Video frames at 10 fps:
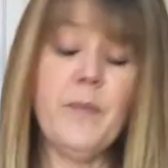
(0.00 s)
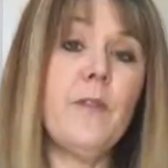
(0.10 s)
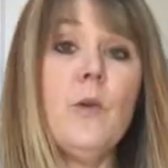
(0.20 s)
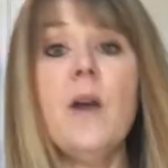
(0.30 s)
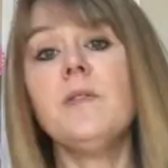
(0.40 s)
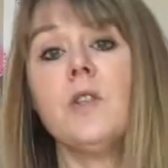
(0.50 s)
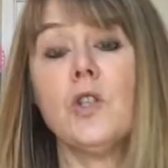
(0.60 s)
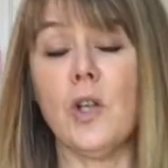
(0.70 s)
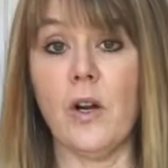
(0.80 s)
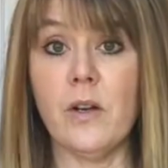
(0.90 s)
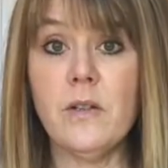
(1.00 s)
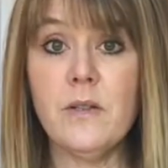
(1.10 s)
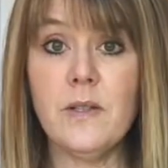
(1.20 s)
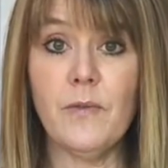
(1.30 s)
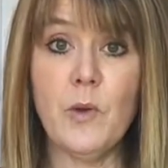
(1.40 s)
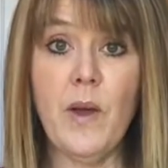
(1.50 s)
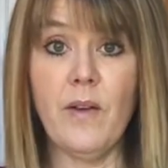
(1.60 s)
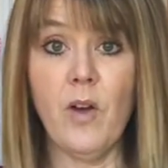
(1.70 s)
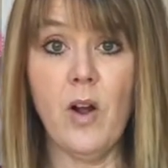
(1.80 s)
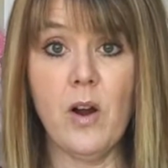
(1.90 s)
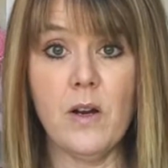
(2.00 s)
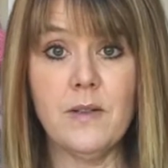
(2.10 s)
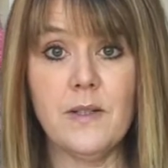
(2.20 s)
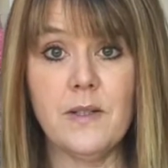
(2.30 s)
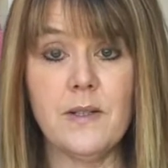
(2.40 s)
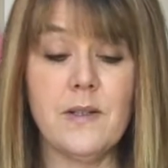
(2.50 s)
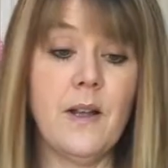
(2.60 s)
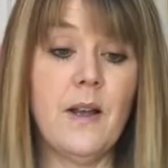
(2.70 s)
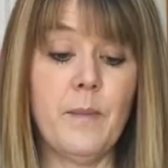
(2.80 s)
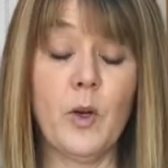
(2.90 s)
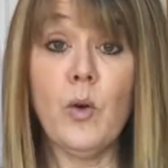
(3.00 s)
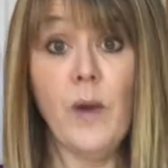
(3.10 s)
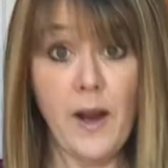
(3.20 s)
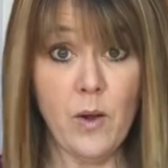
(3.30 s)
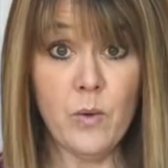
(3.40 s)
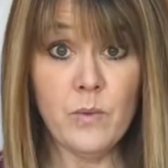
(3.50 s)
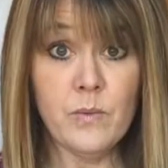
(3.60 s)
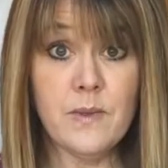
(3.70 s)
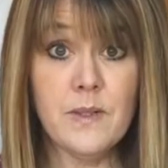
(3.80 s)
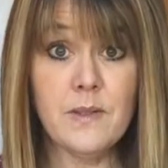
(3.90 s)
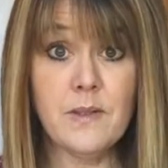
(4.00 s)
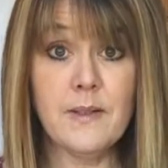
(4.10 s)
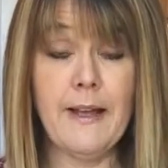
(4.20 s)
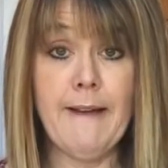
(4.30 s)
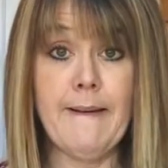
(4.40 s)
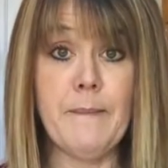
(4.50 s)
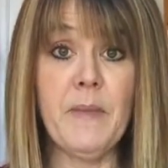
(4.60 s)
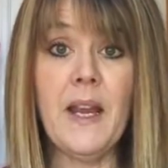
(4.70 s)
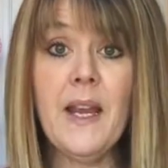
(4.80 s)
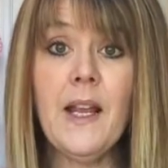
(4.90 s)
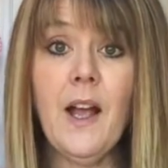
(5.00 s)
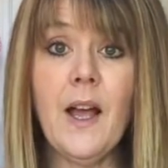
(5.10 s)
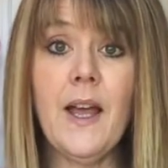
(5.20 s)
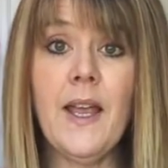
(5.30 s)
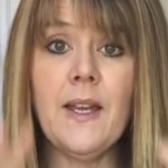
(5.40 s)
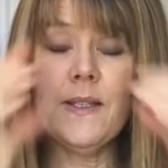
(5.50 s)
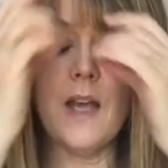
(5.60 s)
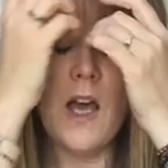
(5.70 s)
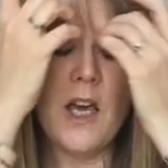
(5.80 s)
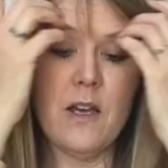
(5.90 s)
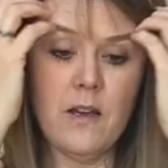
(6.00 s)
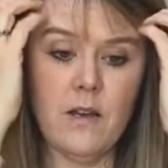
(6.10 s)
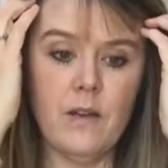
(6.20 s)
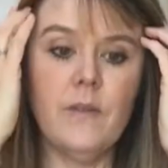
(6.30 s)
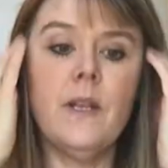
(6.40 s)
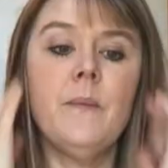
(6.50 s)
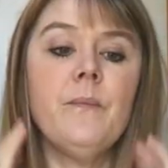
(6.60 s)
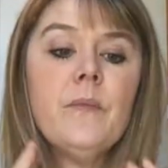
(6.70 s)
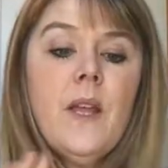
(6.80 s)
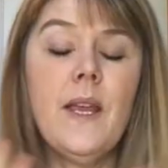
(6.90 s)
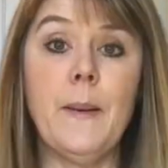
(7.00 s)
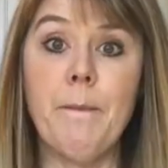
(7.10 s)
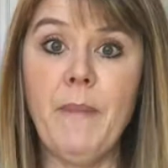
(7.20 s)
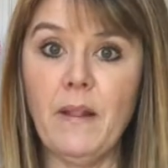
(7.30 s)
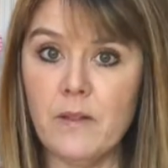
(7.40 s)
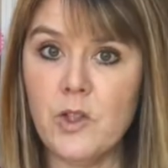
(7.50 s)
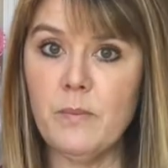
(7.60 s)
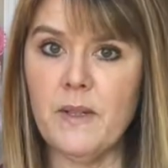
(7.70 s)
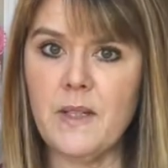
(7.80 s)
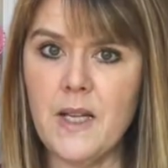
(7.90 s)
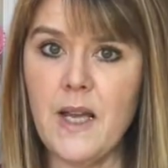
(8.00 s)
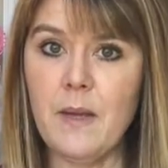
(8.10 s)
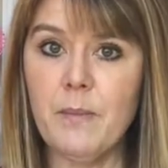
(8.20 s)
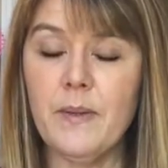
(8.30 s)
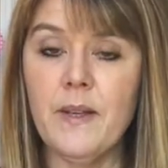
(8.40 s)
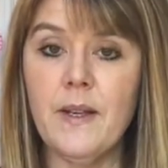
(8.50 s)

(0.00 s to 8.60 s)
If you have stars, if you have hearts, crowns, any kind of an embellishment type